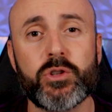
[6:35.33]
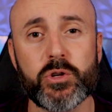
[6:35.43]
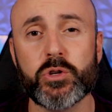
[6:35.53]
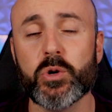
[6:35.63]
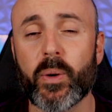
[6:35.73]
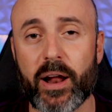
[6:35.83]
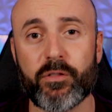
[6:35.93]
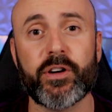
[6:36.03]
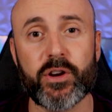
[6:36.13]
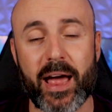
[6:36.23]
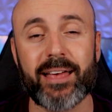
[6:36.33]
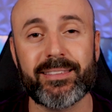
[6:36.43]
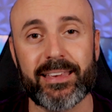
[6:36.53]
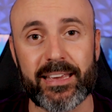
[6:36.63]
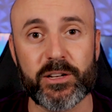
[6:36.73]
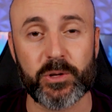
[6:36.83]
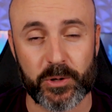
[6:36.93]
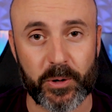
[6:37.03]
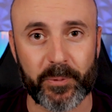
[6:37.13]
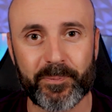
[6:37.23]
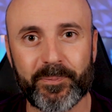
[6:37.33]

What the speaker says: to do whatever you're asking it to do.